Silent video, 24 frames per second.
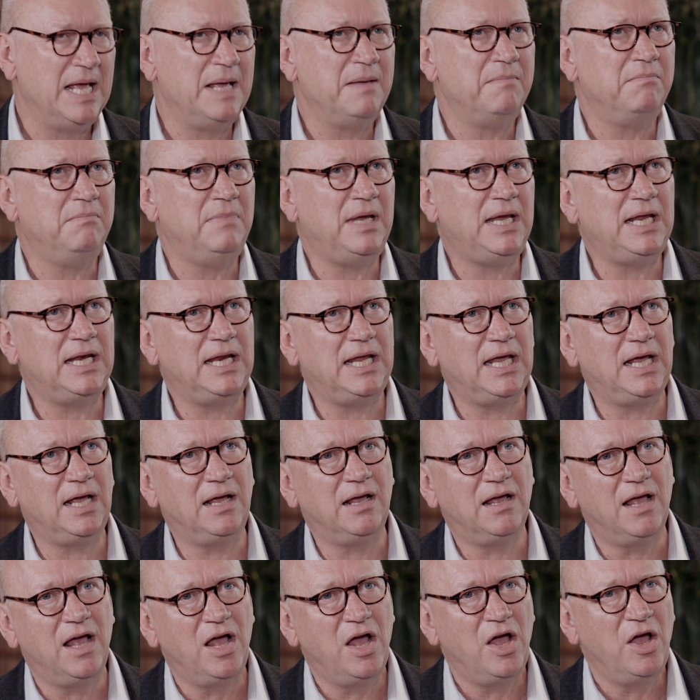Meaning,
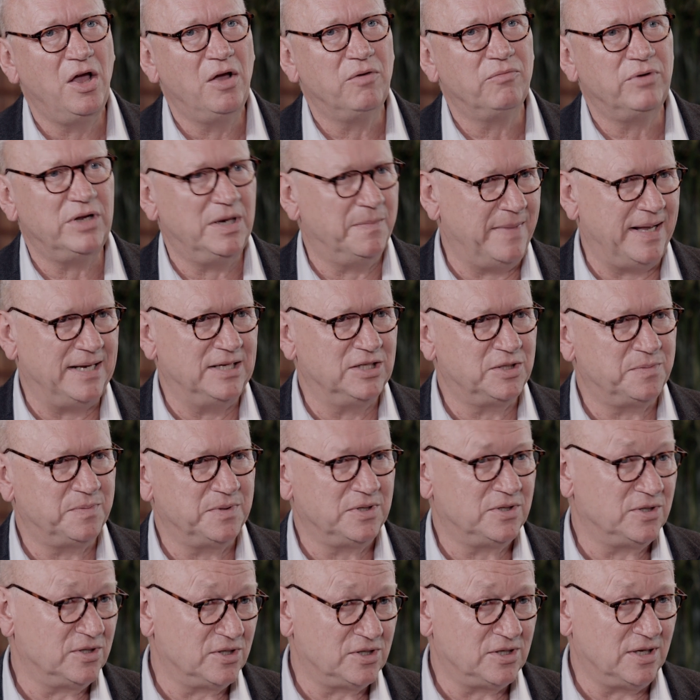when a management
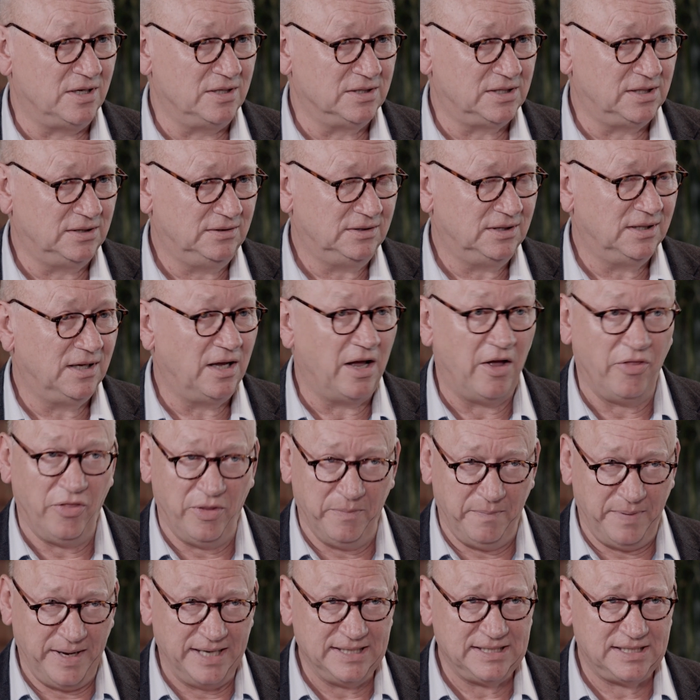consultant, at the
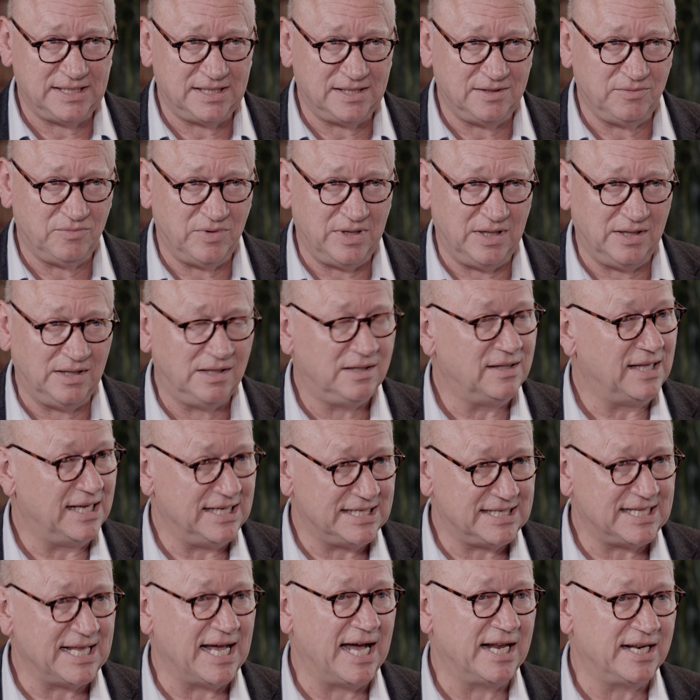best, when they
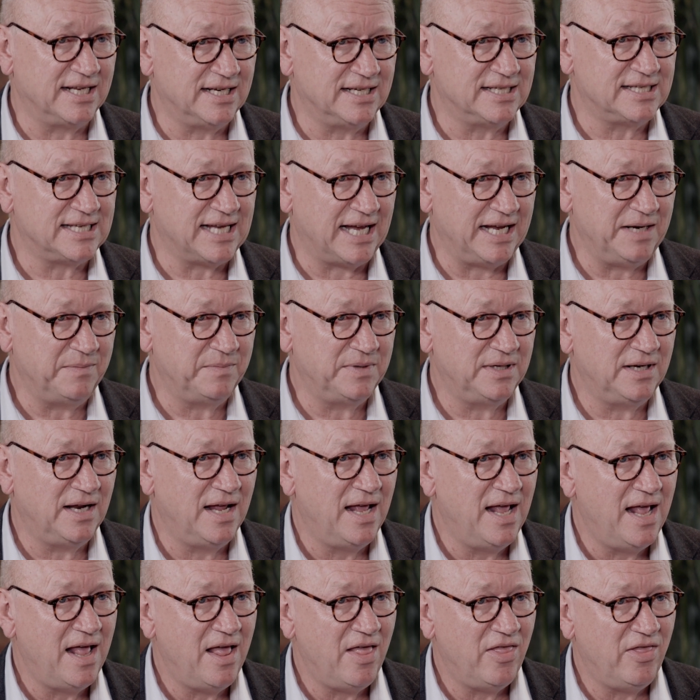start an assignment,
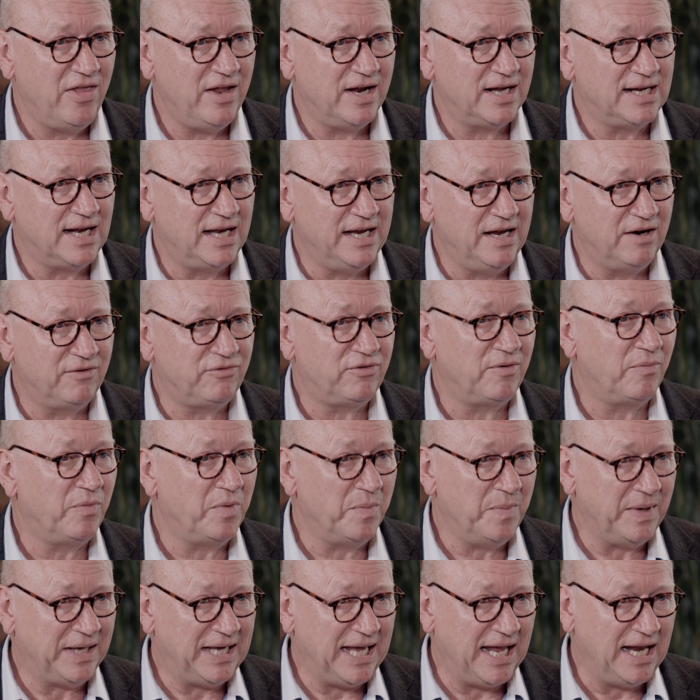they are clear from the
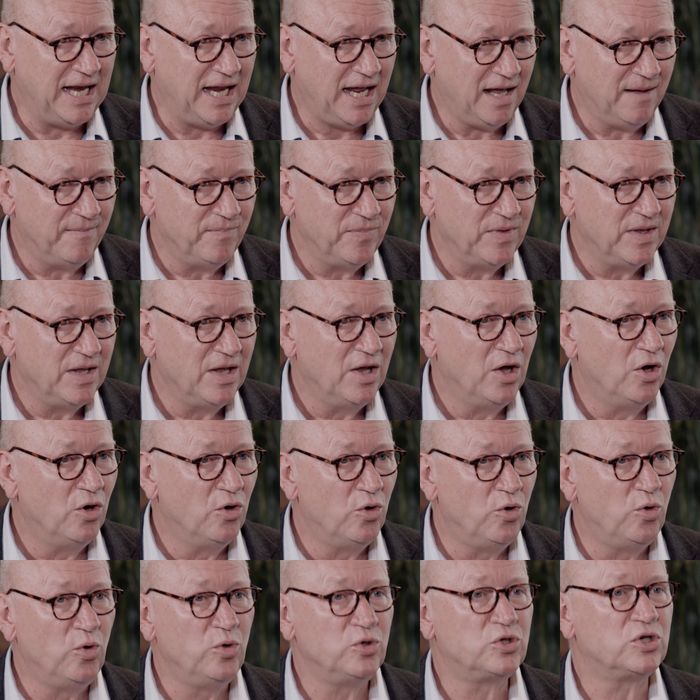beginning
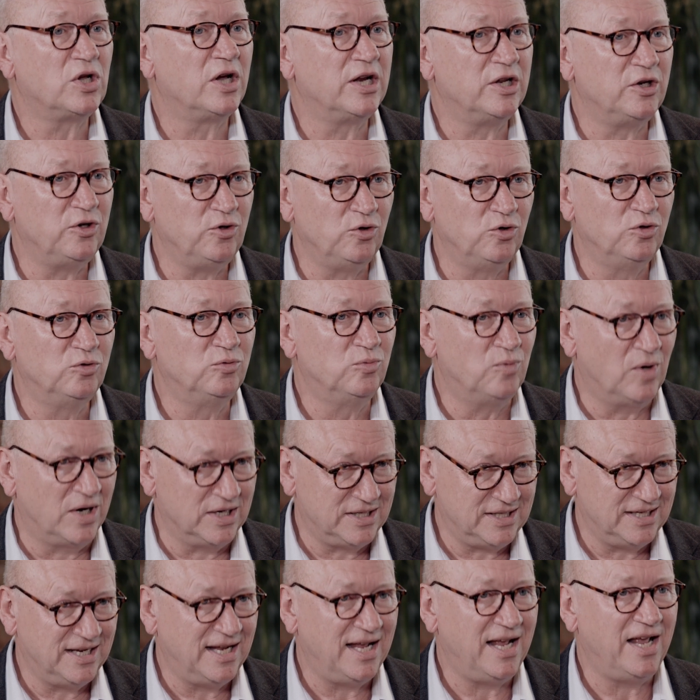who's going to do what
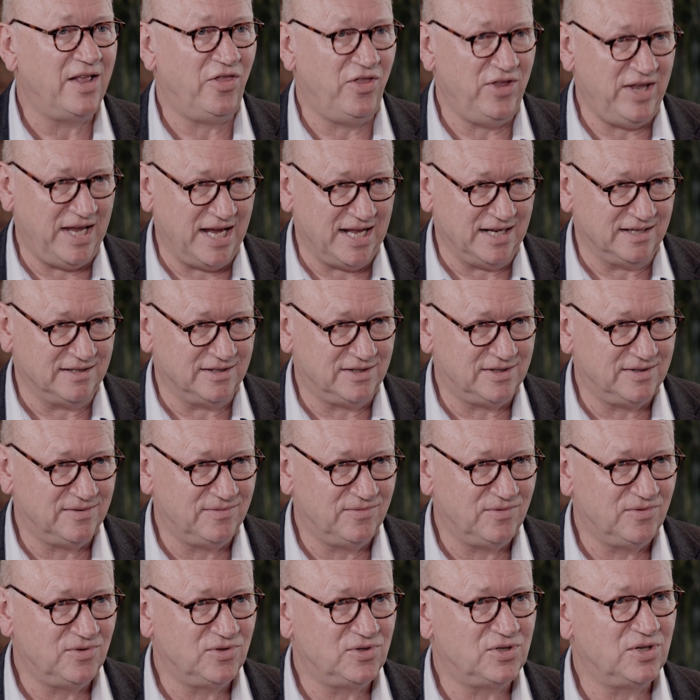at the end.
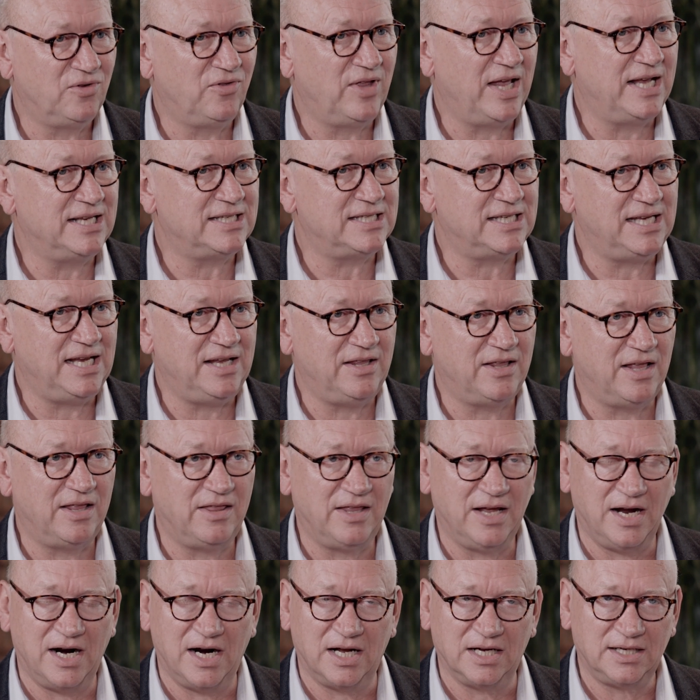So they see that
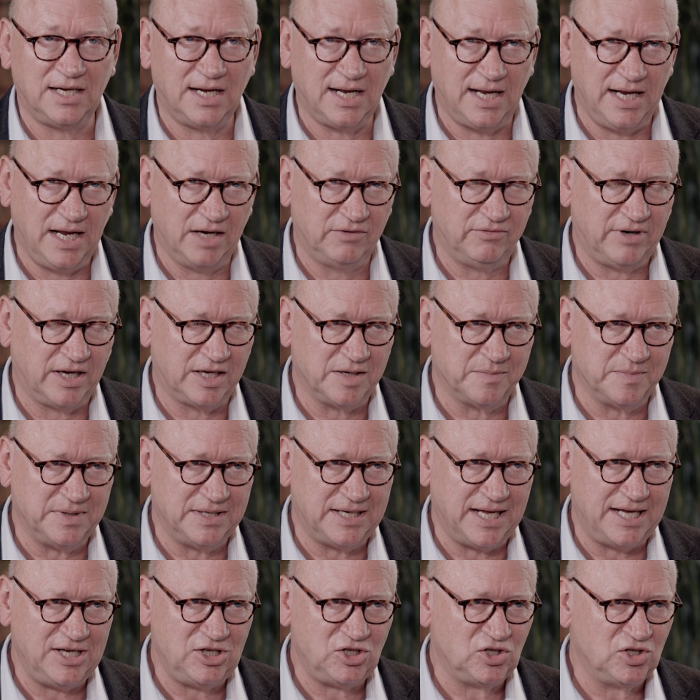there are clear
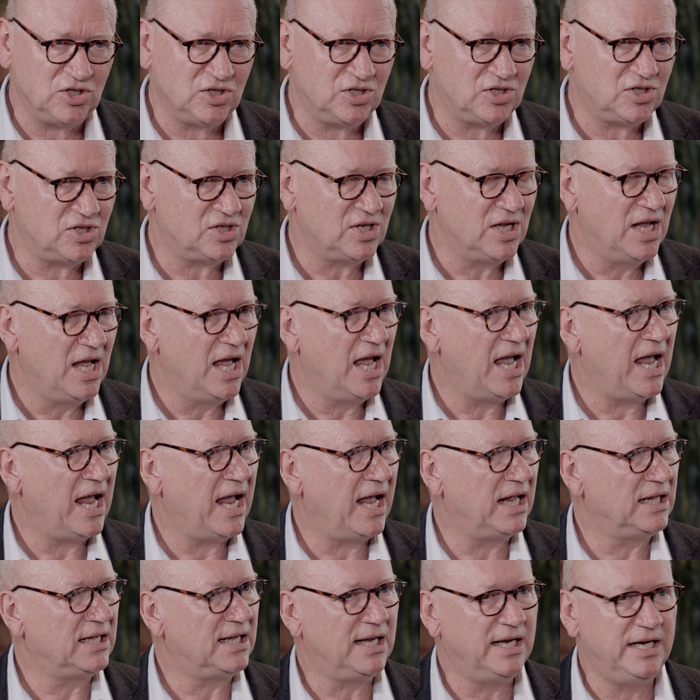recommendations
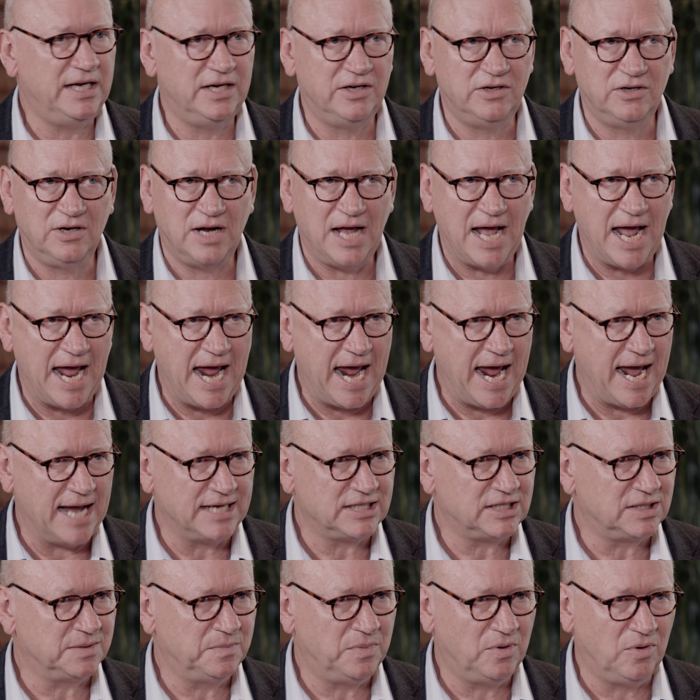and clear
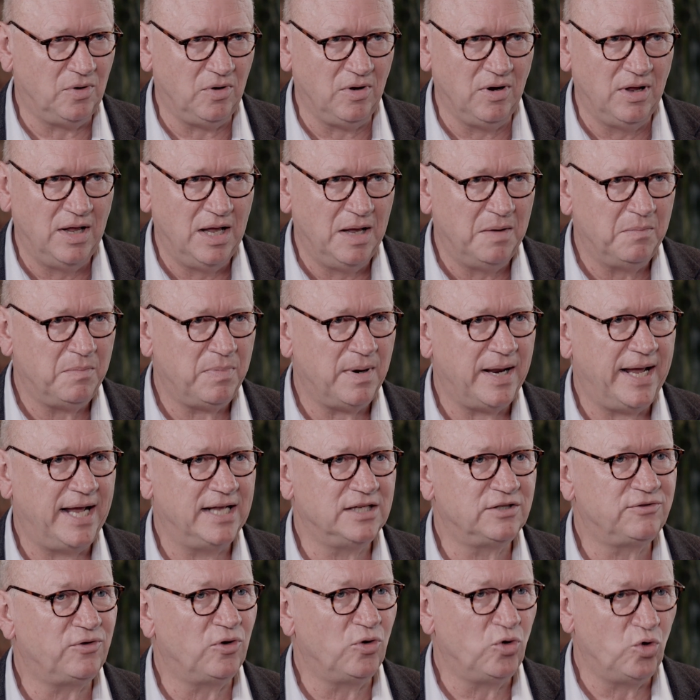actionable plans
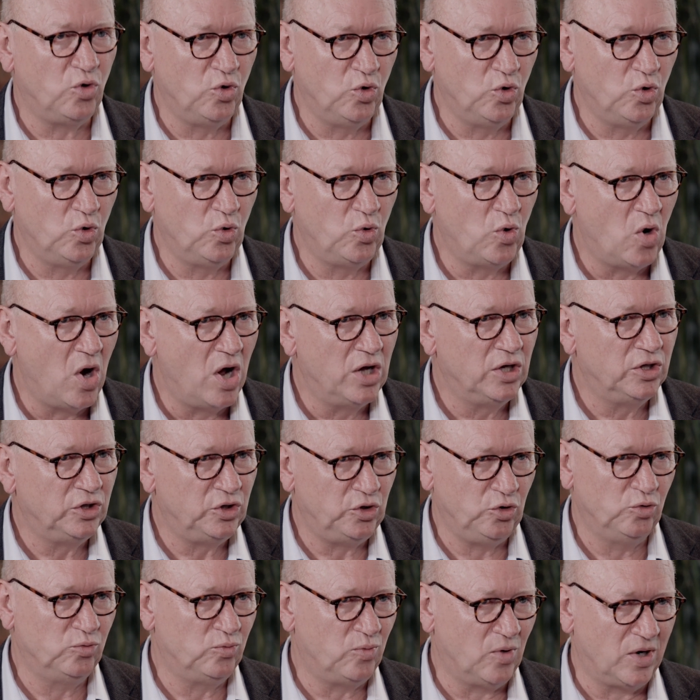for who
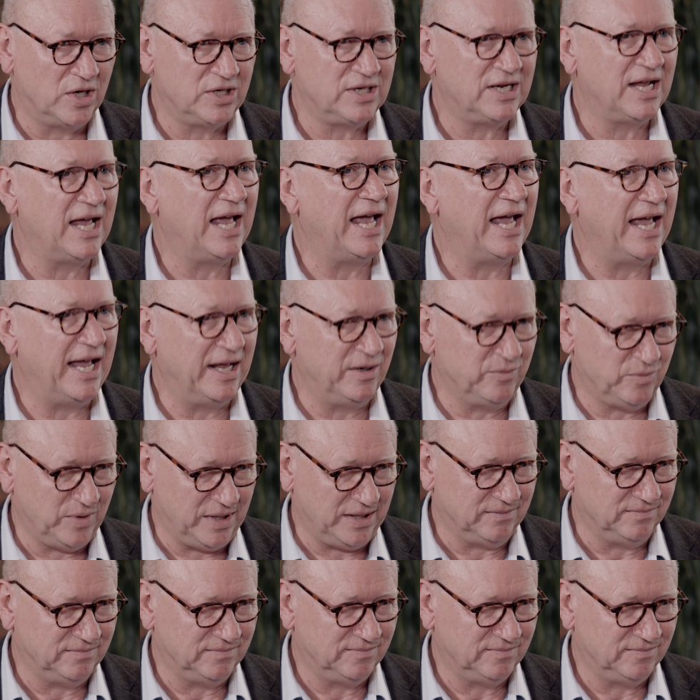do what and when.